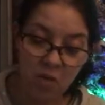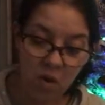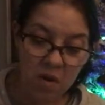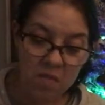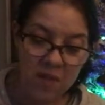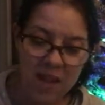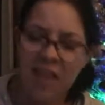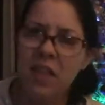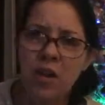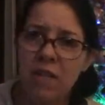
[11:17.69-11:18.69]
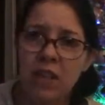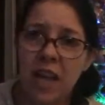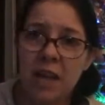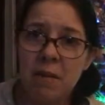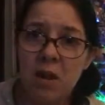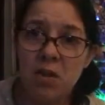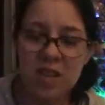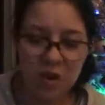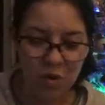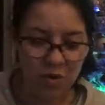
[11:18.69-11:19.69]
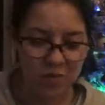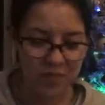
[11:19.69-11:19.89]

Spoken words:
for. They're even letting him go to school.